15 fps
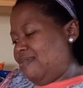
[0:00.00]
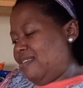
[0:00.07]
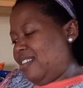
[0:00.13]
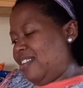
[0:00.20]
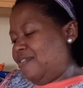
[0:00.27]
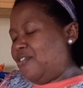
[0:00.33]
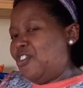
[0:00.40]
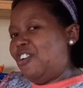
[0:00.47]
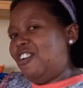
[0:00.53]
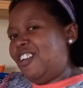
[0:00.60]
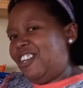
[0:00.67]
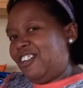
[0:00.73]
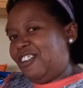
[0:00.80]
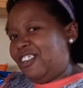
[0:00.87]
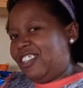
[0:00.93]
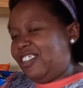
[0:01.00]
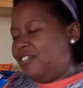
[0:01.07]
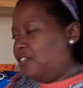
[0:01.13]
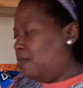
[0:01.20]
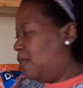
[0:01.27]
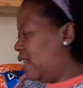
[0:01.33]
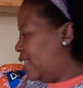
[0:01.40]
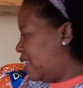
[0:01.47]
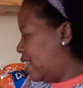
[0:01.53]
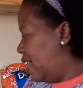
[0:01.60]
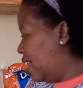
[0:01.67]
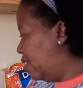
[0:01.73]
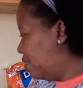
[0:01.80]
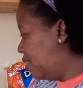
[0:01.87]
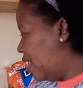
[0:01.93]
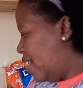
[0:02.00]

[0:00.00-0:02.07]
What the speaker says: have gone and gotten for myself.